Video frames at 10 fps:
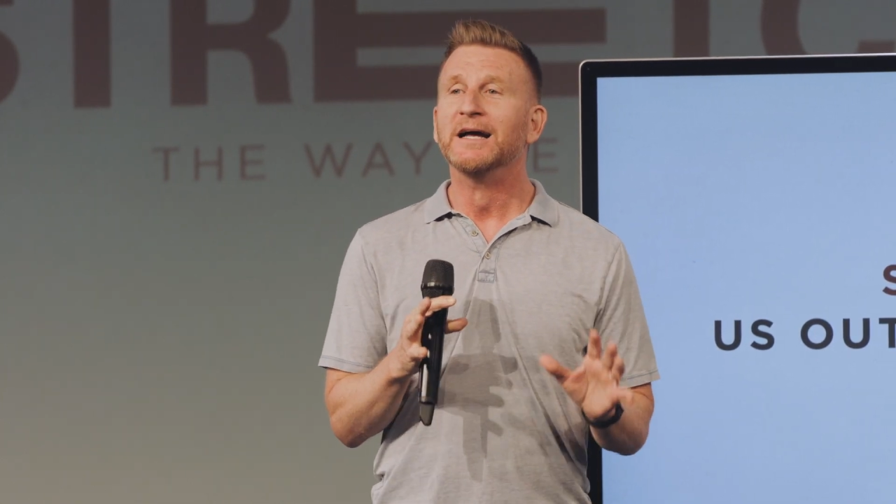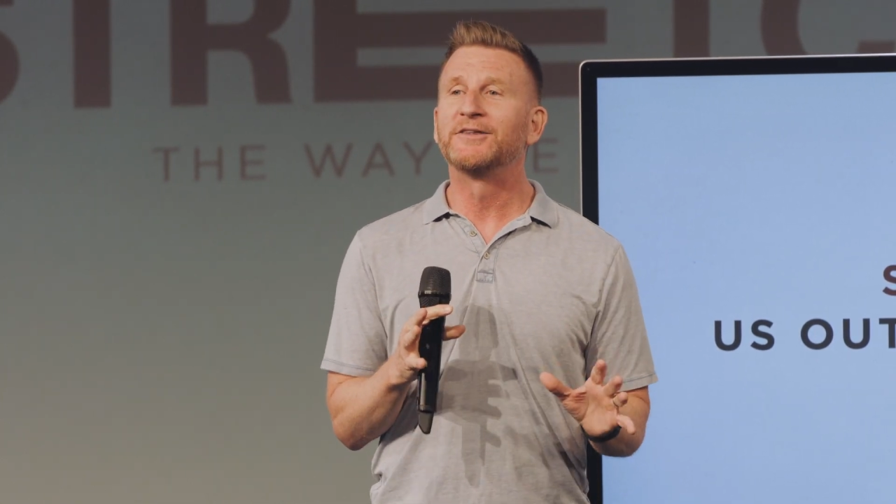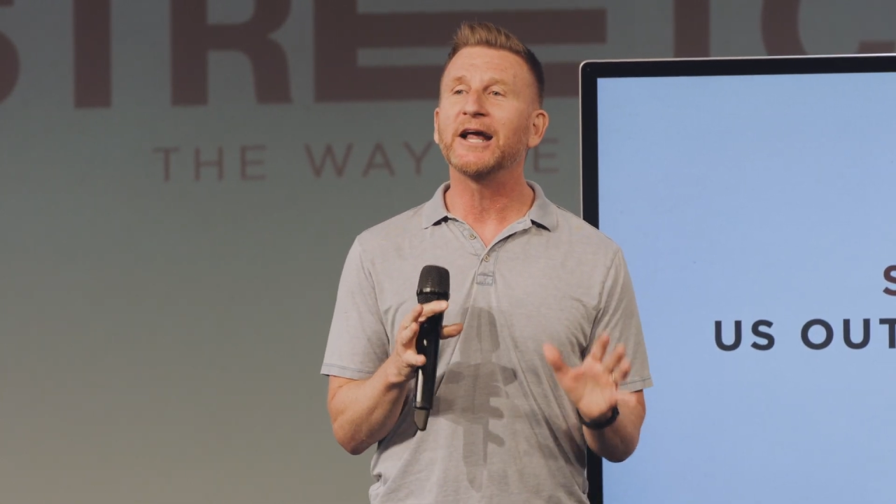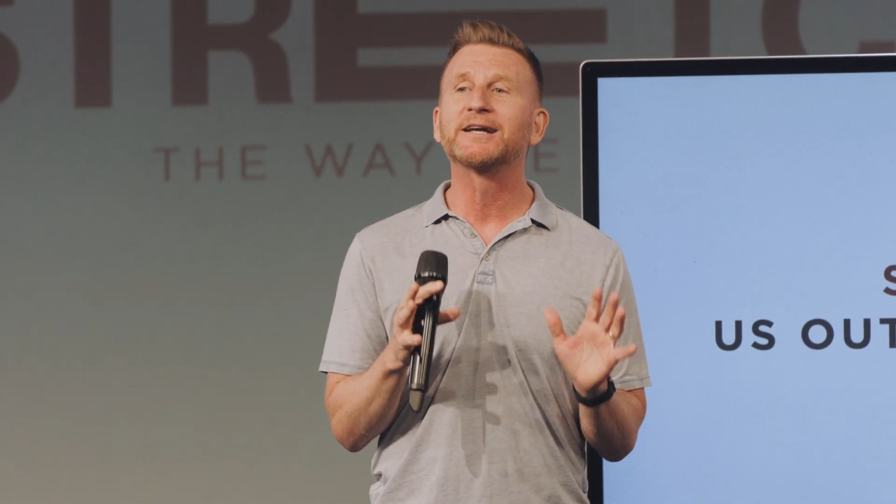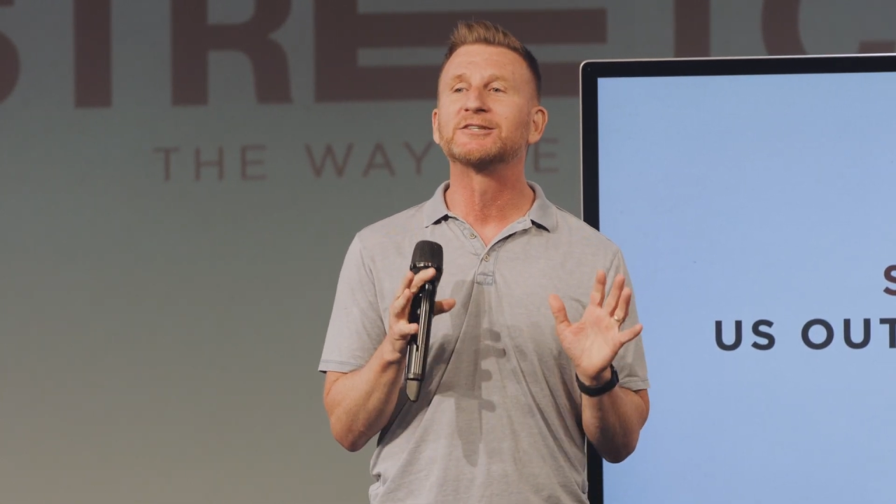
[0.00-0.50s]

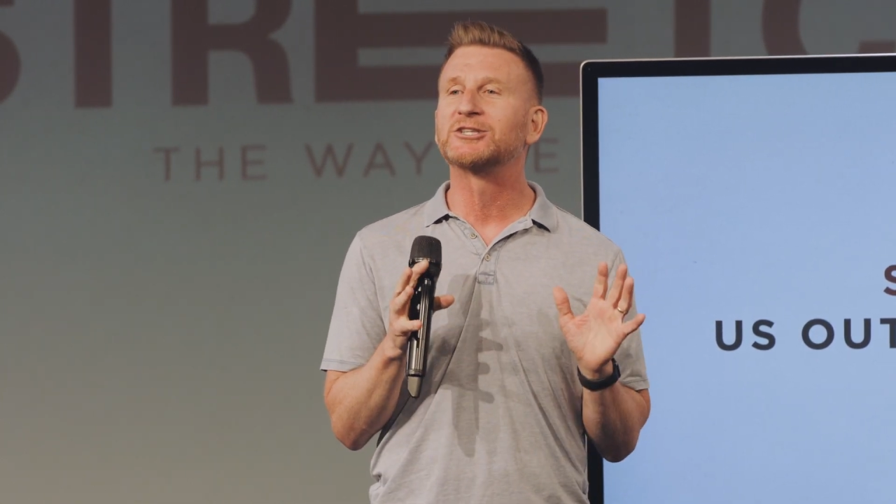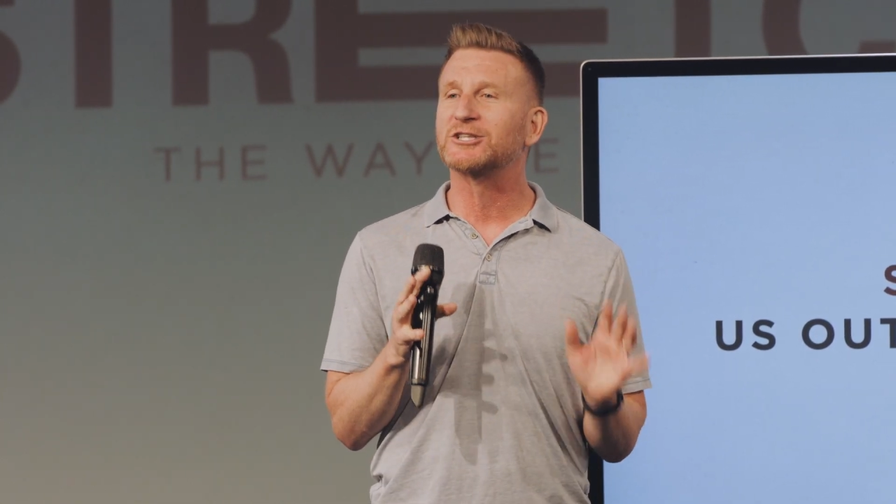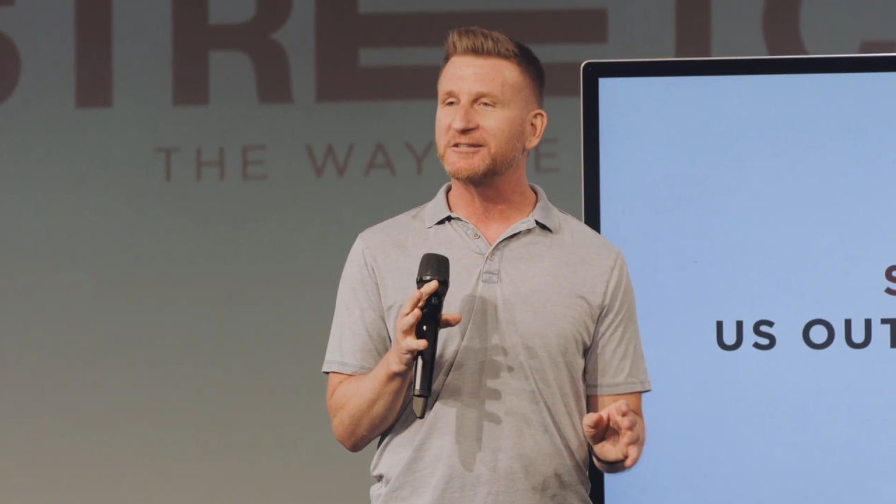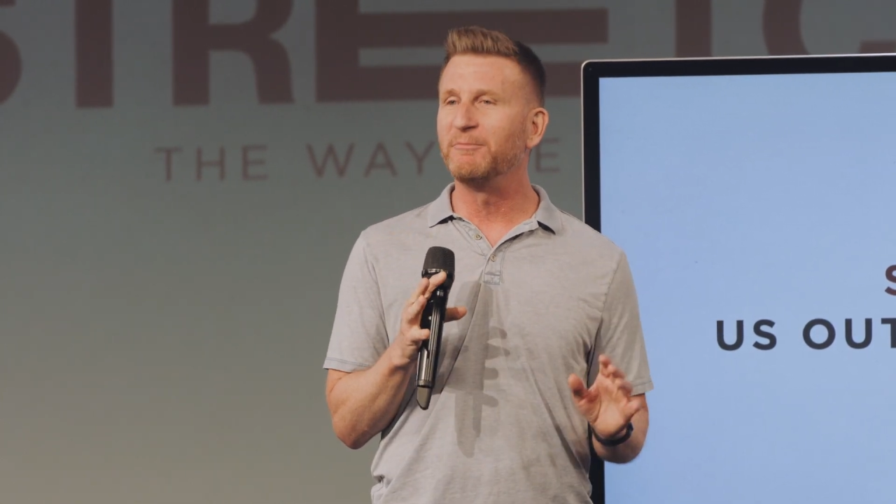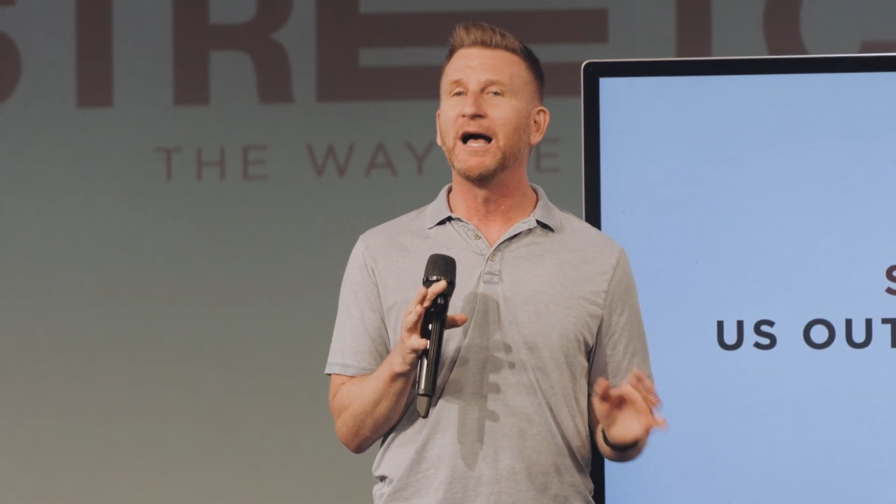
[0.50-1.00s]
that I could
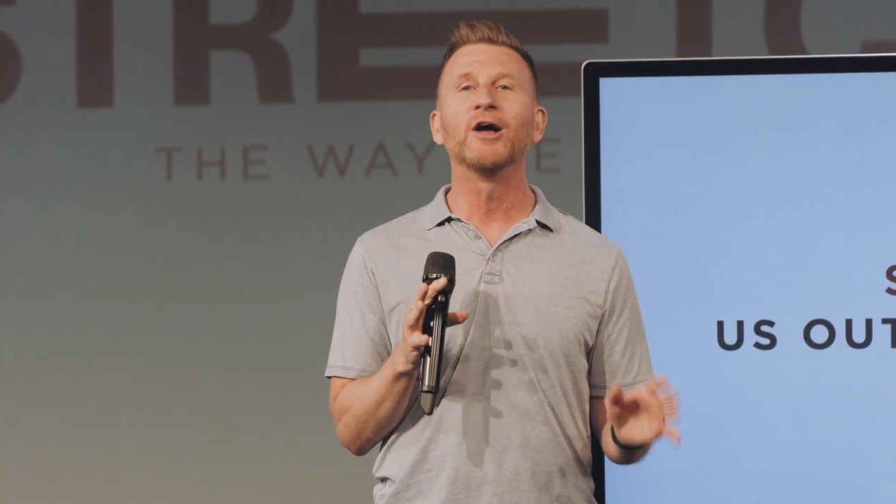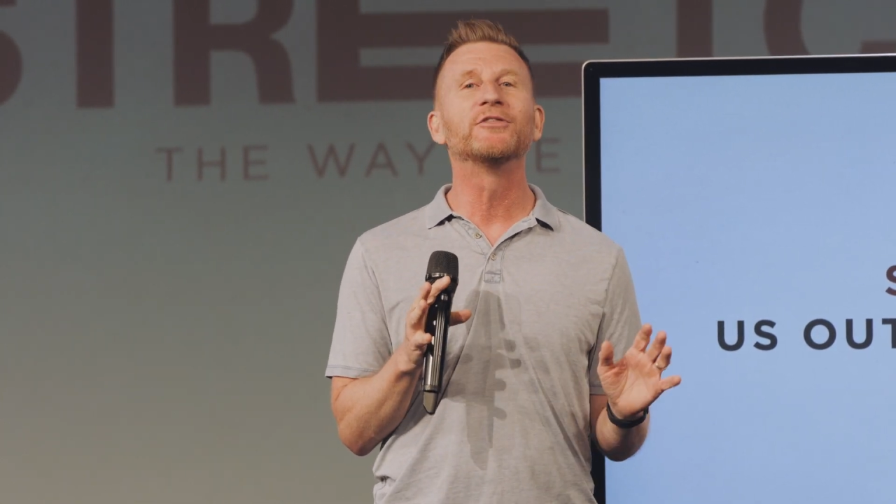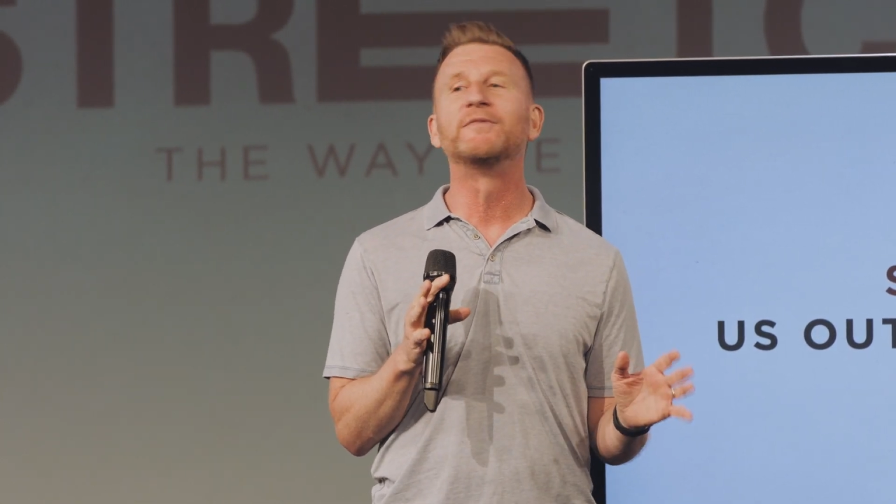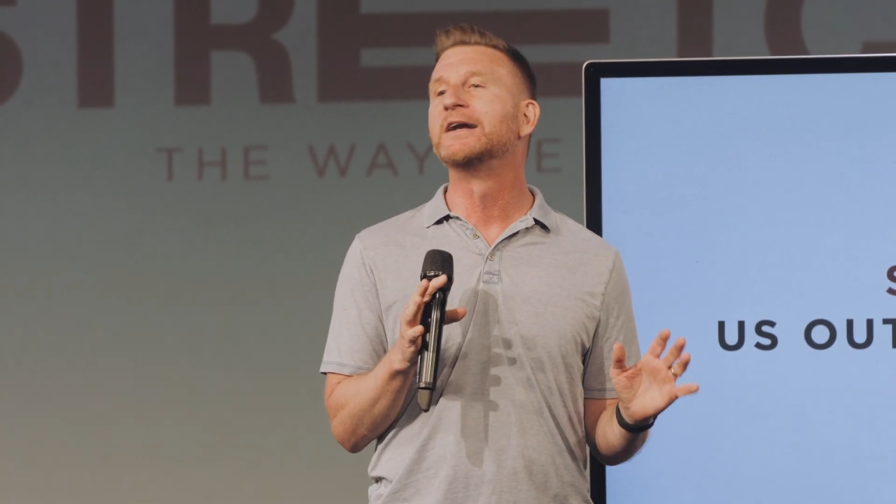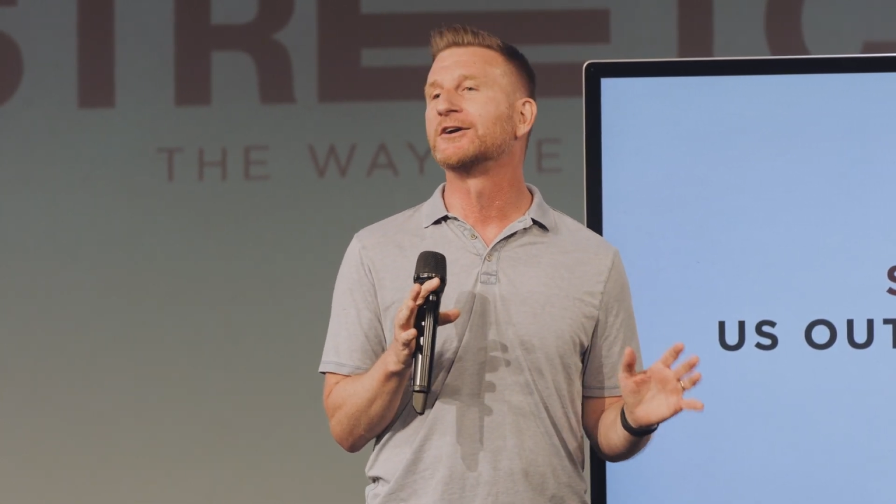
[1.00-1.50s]
smell
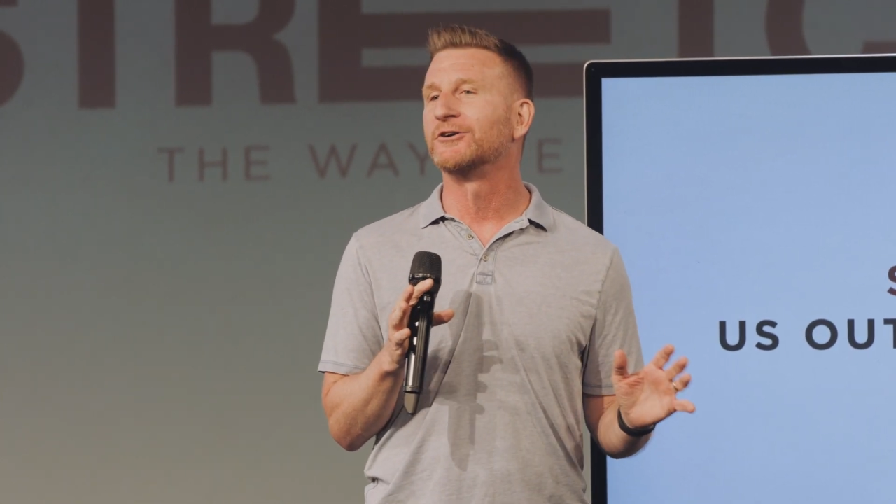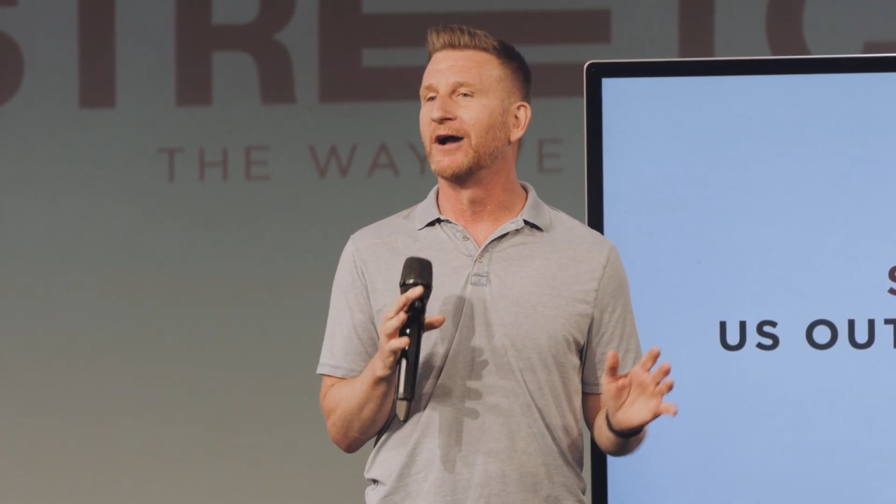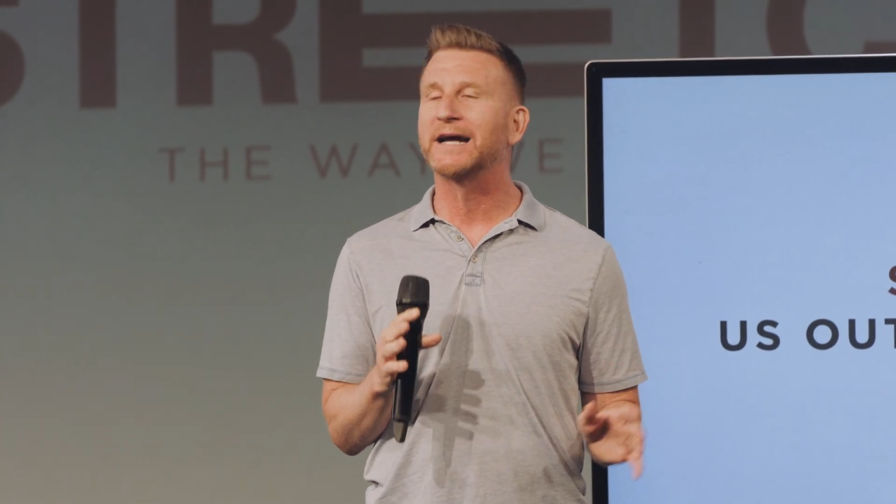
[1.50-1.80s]
the vinegar,